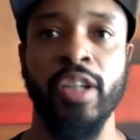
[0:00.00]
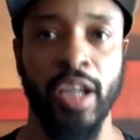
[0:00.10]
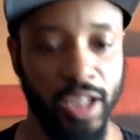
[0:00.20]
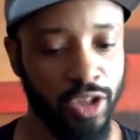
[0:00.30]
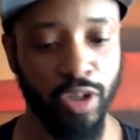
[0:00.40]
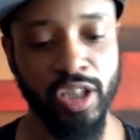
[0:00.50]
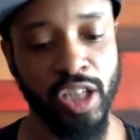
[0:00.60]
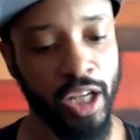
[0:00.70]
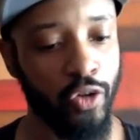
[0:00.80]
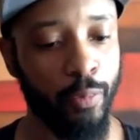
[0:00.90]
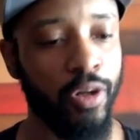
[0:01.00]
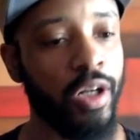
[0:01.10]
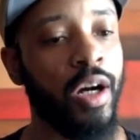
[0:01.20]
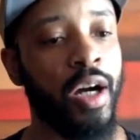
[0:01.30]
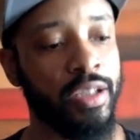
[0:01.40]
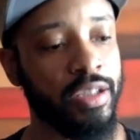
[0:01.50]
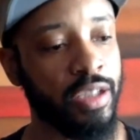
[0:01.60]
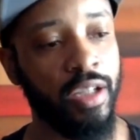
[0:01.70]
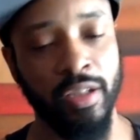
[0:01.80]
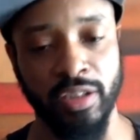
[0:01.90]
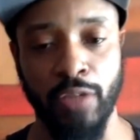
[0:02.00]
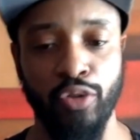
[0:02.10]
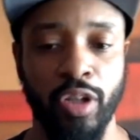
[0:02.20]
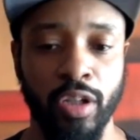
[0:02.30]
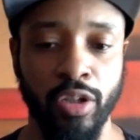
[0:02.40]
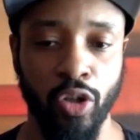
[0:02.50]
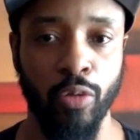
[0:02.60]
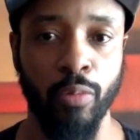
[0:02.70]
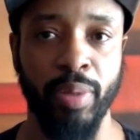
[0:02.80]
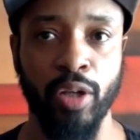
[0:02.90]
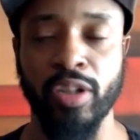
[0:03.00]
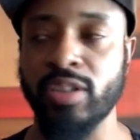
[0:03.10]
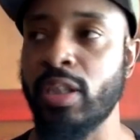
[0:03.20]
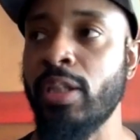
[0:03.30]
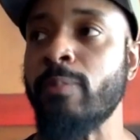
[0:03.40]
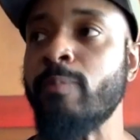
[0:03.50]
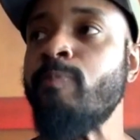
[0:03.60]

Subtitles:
and he's going to check your report card and see if you can, be on his team.